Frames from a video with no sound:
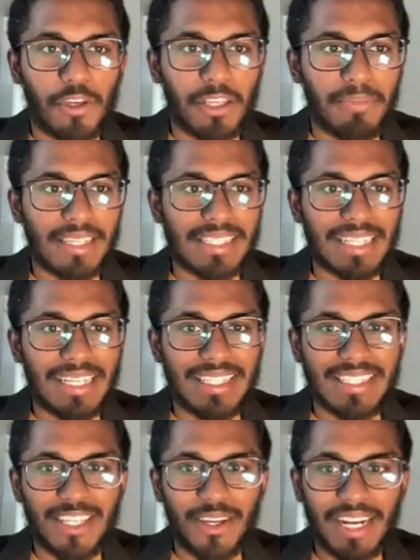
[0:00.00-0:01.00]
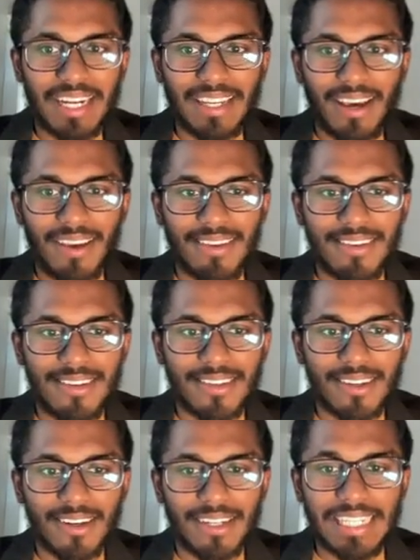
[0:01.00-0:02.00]
basically see your
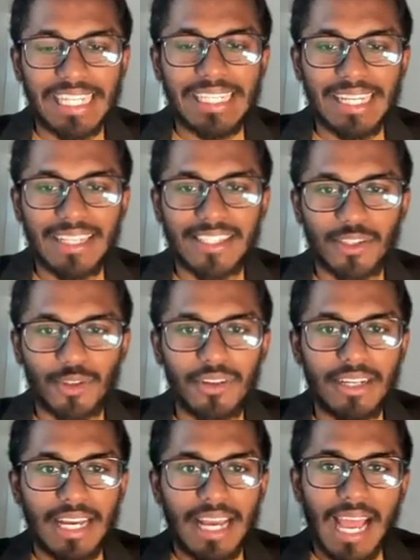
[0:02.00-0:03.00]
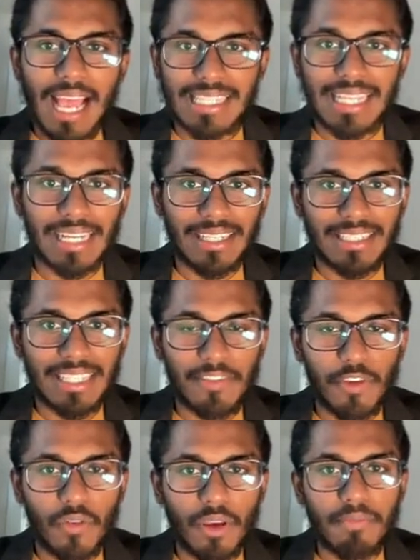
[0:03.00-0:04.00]
entire details, as like a CV
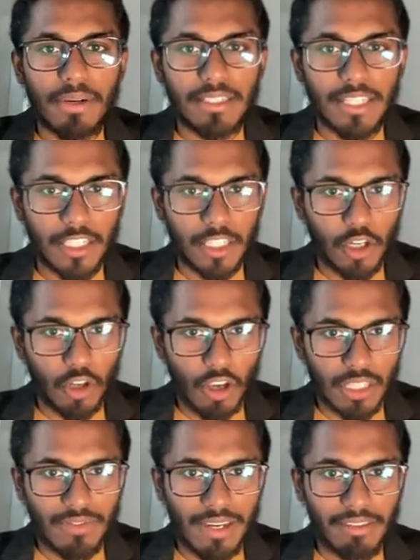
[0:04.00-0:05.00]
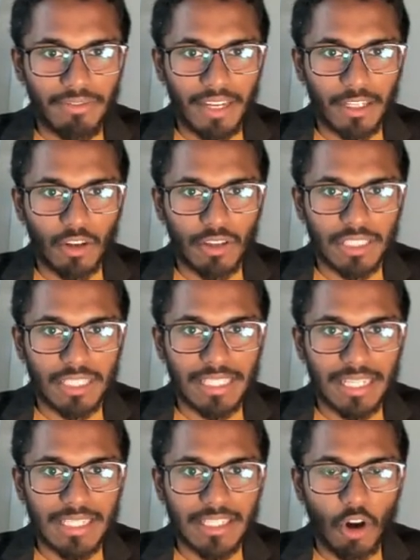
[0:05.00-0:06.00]
over here, but just cross verify and cross
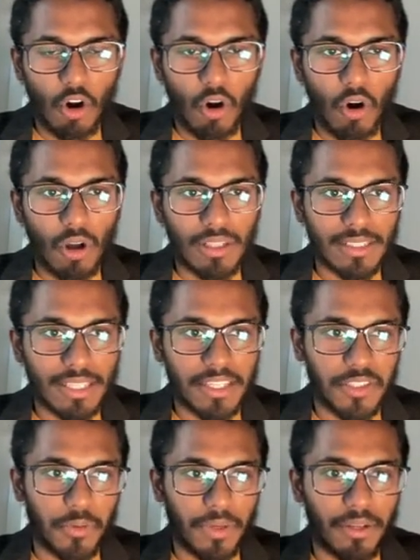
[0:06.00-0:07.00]
details all the things over here.